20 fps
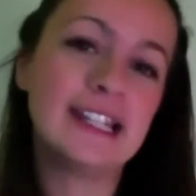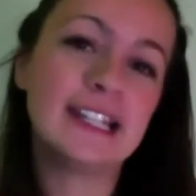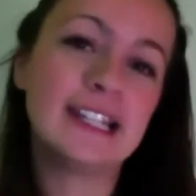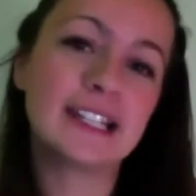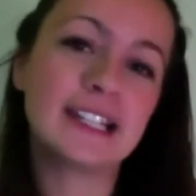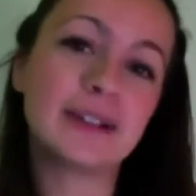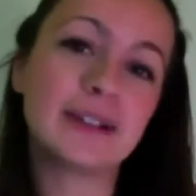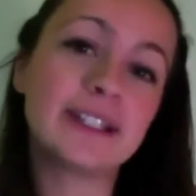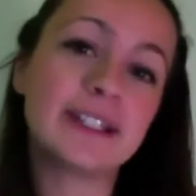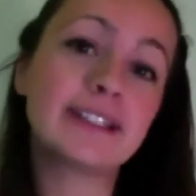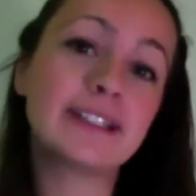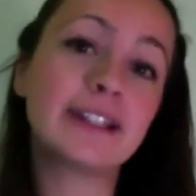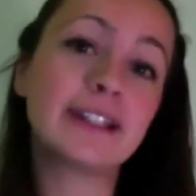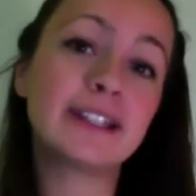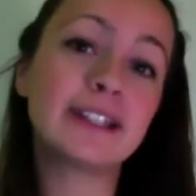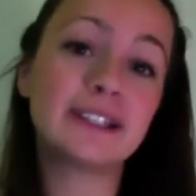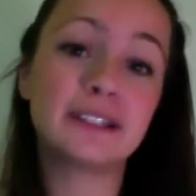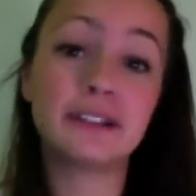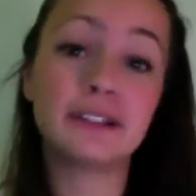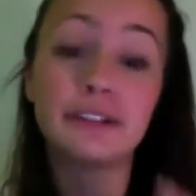So I decided
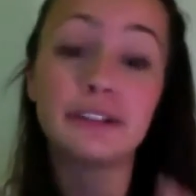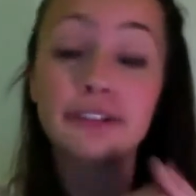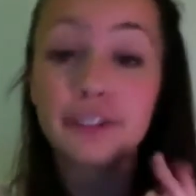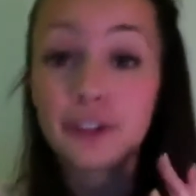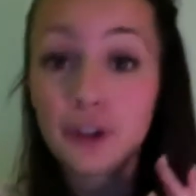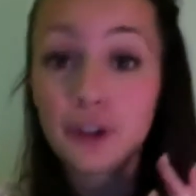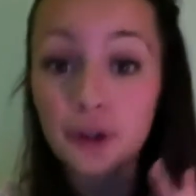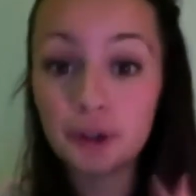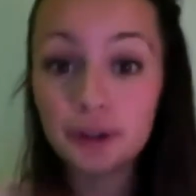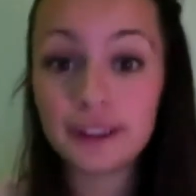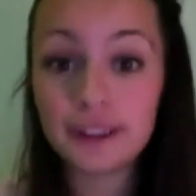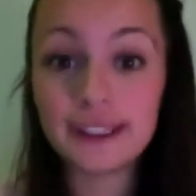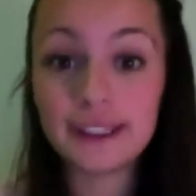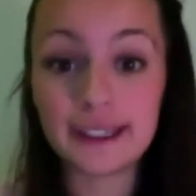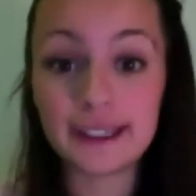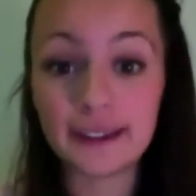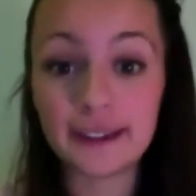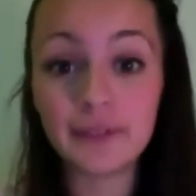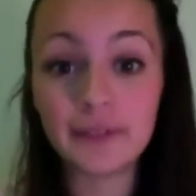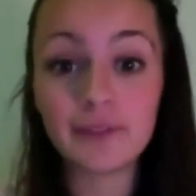to do it for the whole
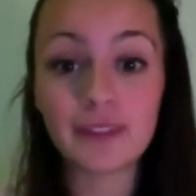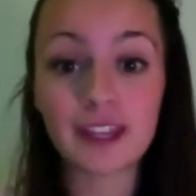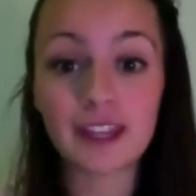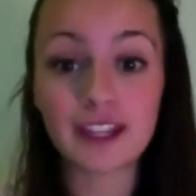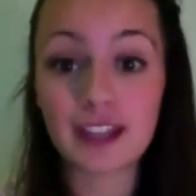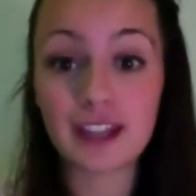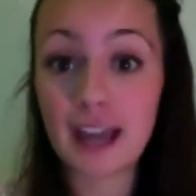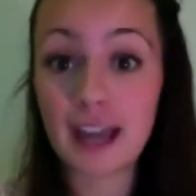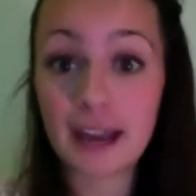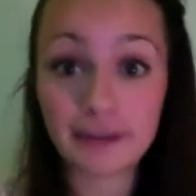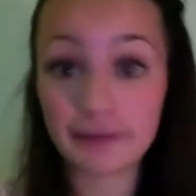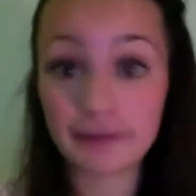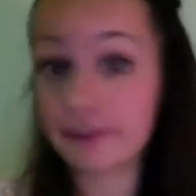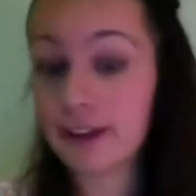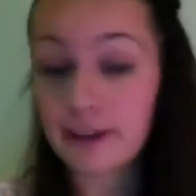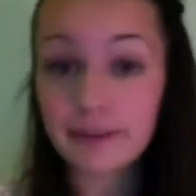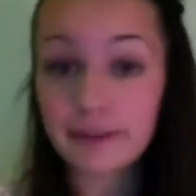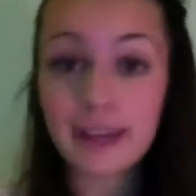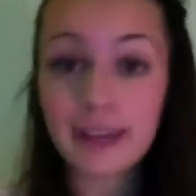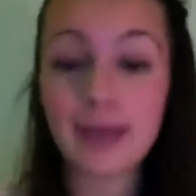year, and
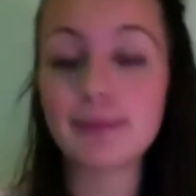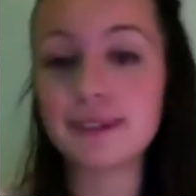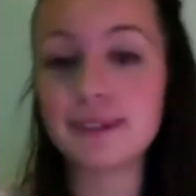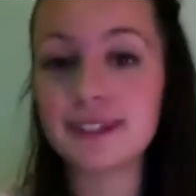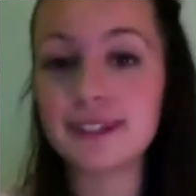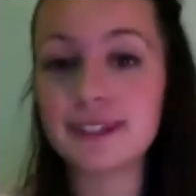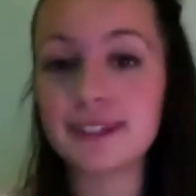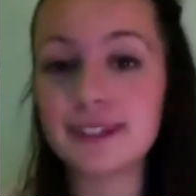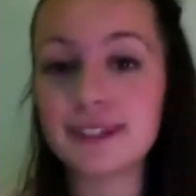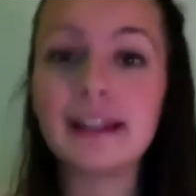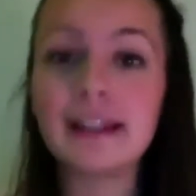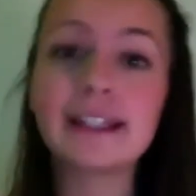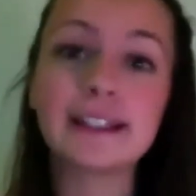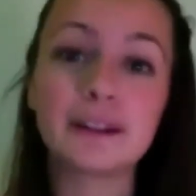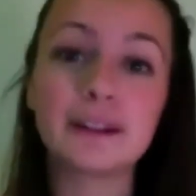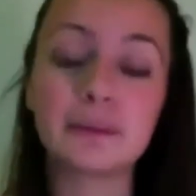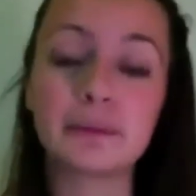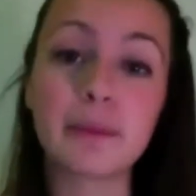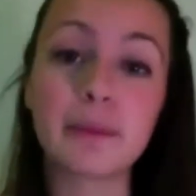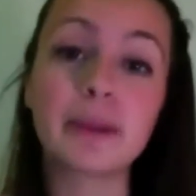I've kept to that. Like,
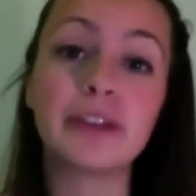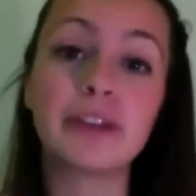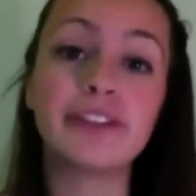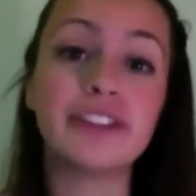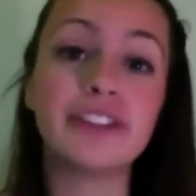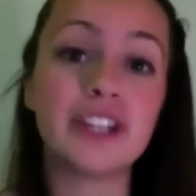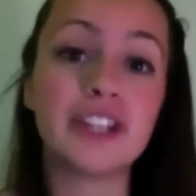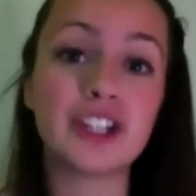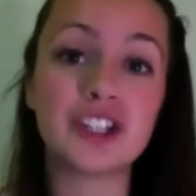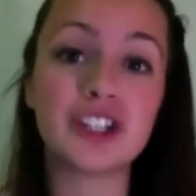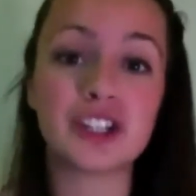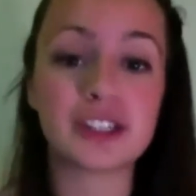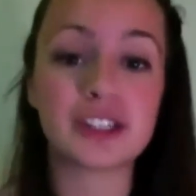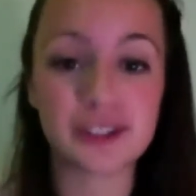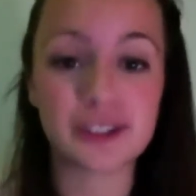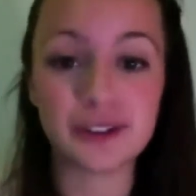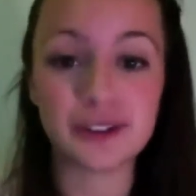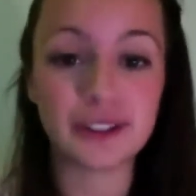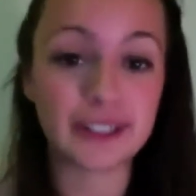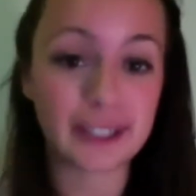I'm going to finish it
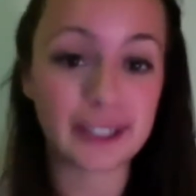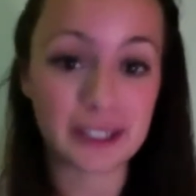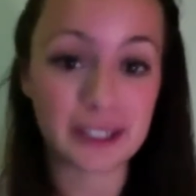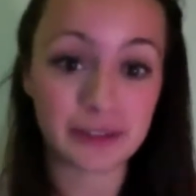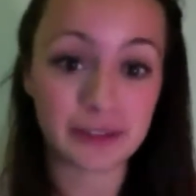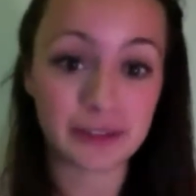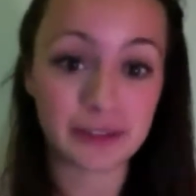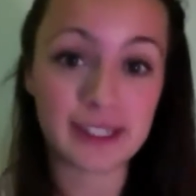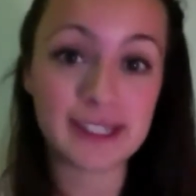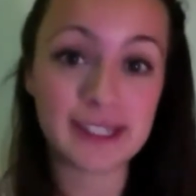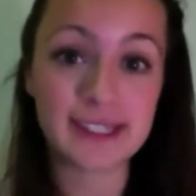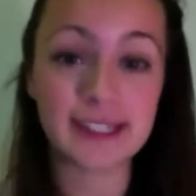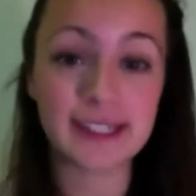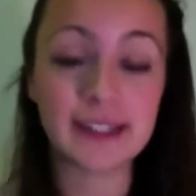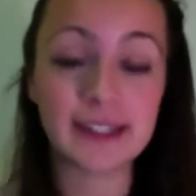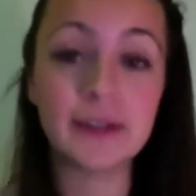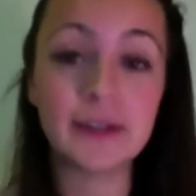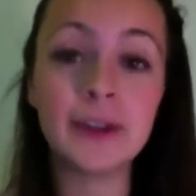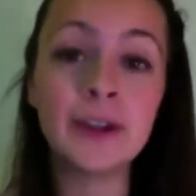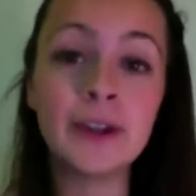soon at the end of this
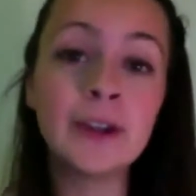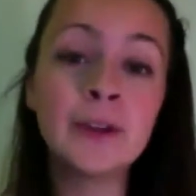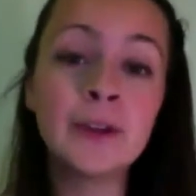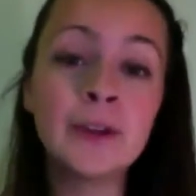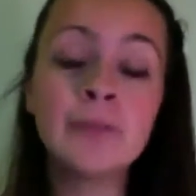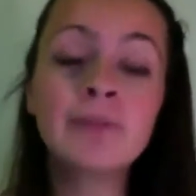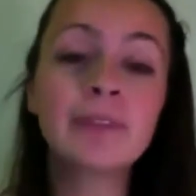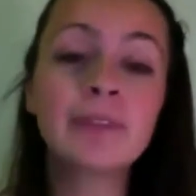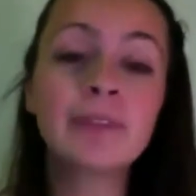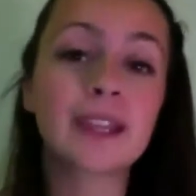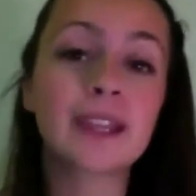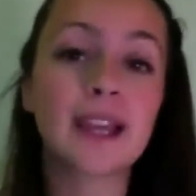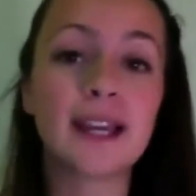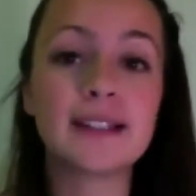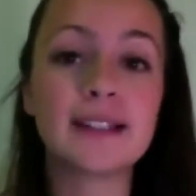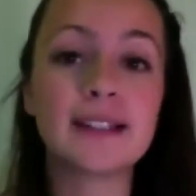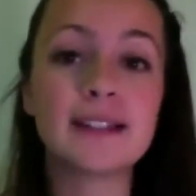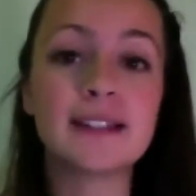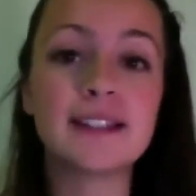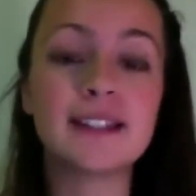year,
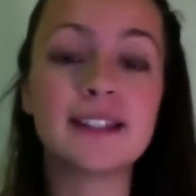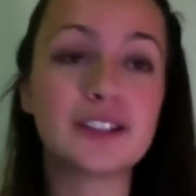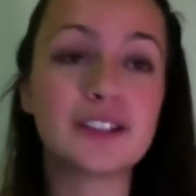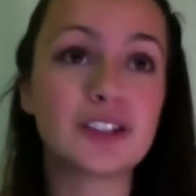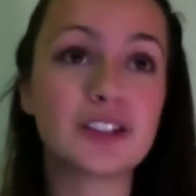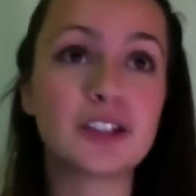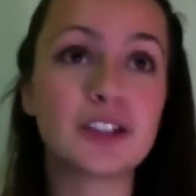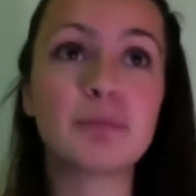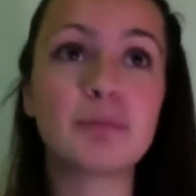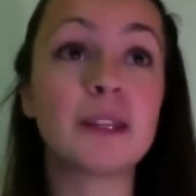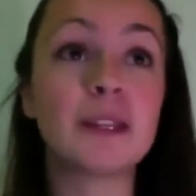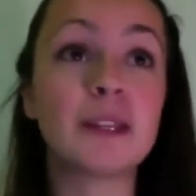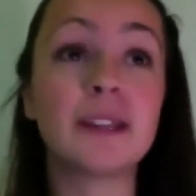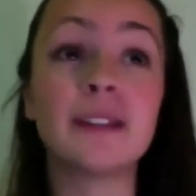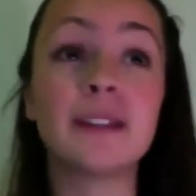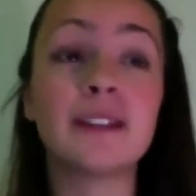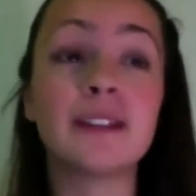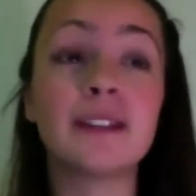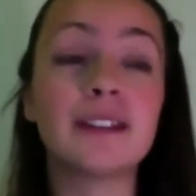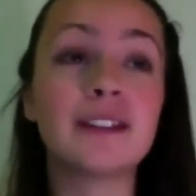and it's just
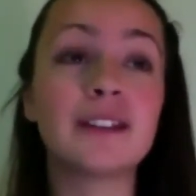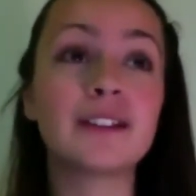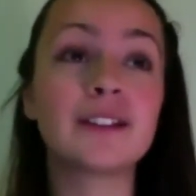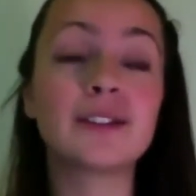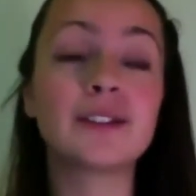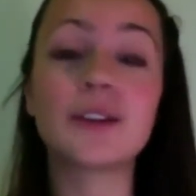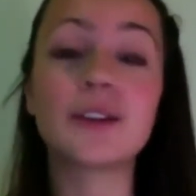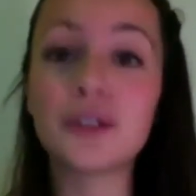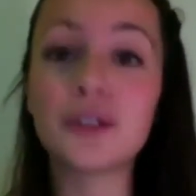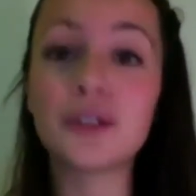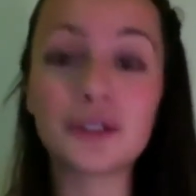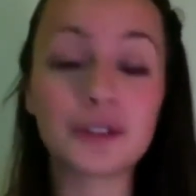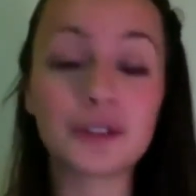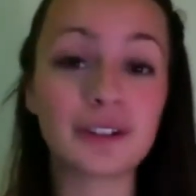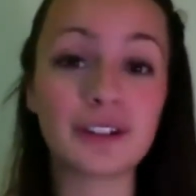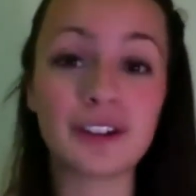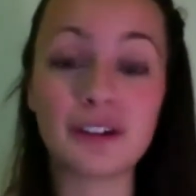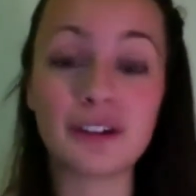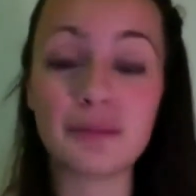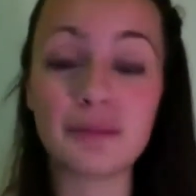been so
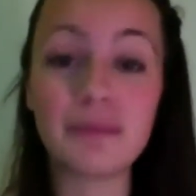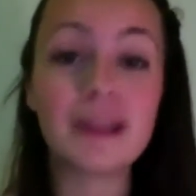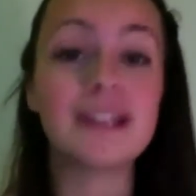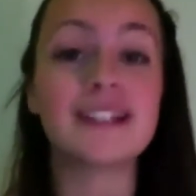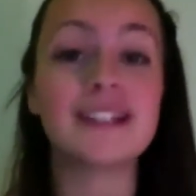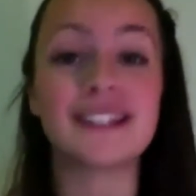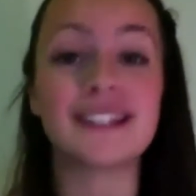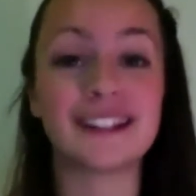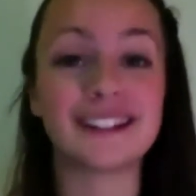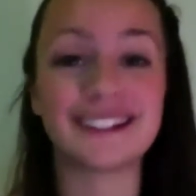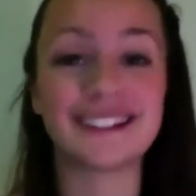amazing.